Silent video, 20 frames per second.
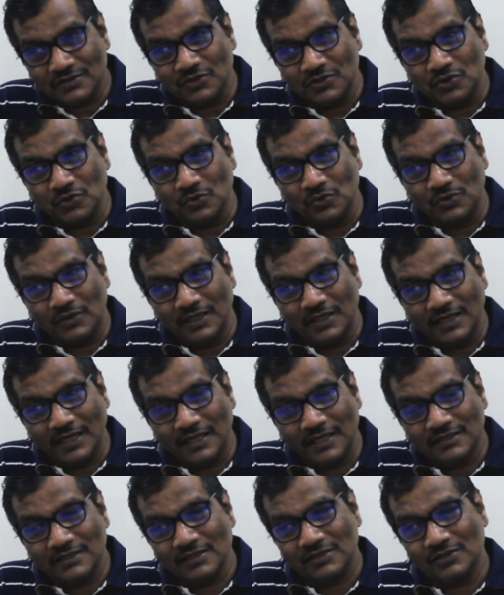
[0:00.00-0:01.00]

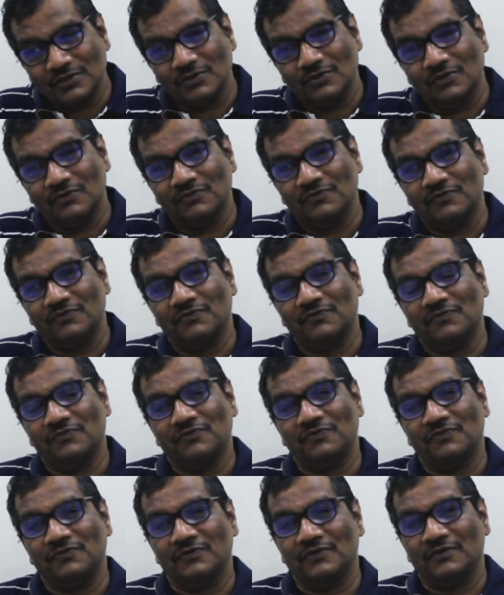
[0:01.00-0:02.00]
utilization of
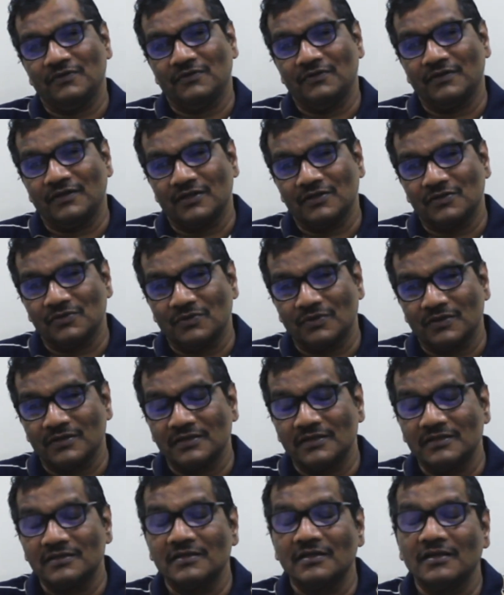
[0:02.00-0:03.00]

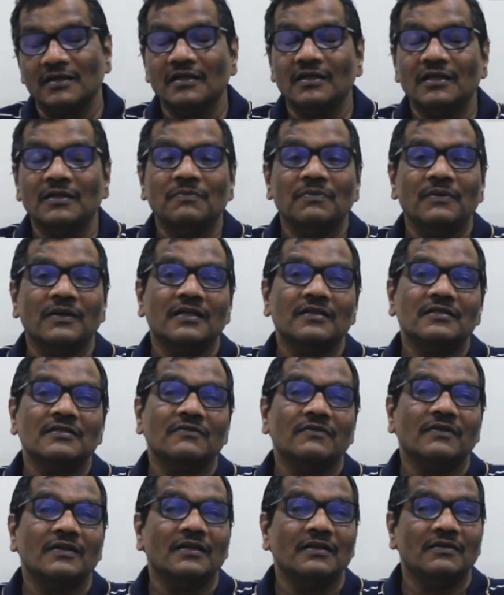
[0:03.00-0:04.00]
resources really plays
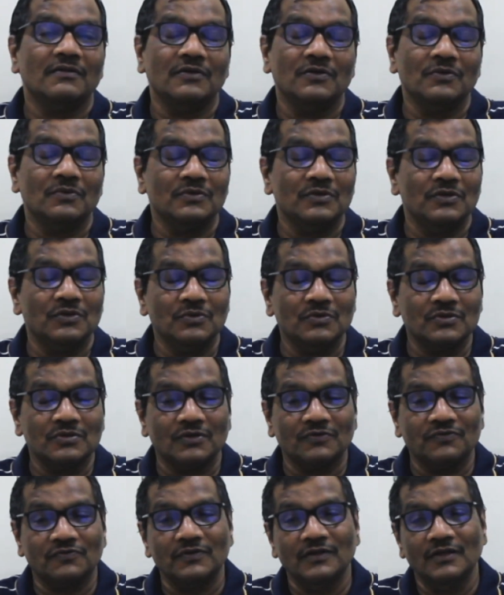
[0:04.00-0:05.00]
a very, use
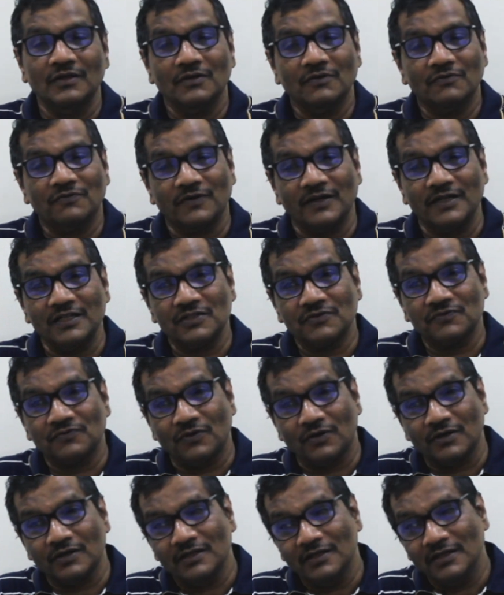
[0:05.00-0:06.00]
of funds
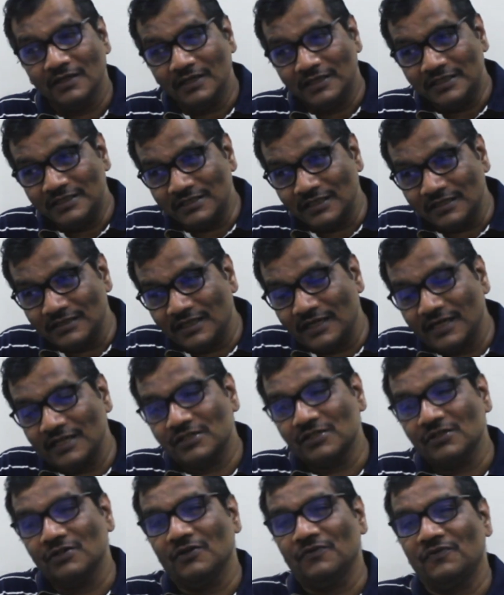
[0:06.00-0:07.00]
for
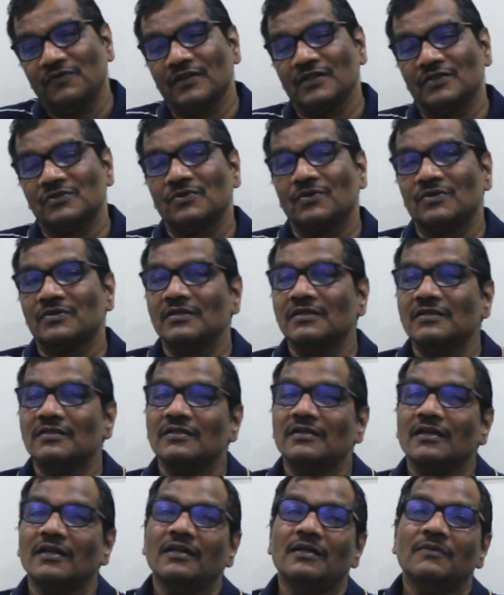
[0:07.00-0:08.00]
generation of
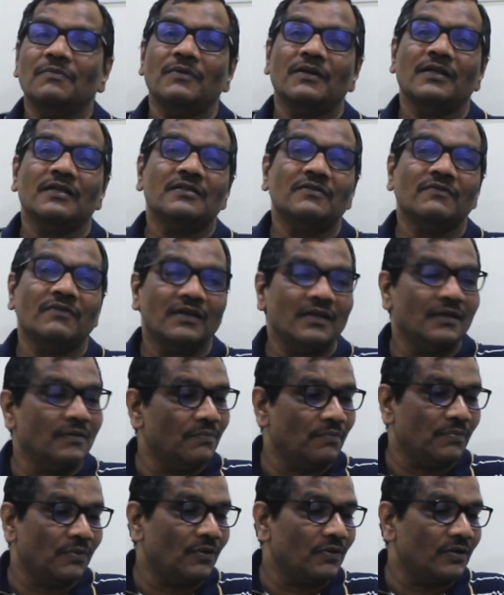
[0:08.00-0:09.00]
resources really plays a very
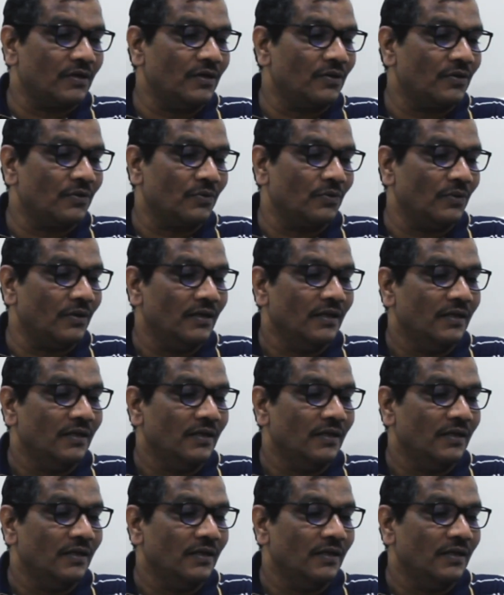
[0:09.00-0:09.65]
important role.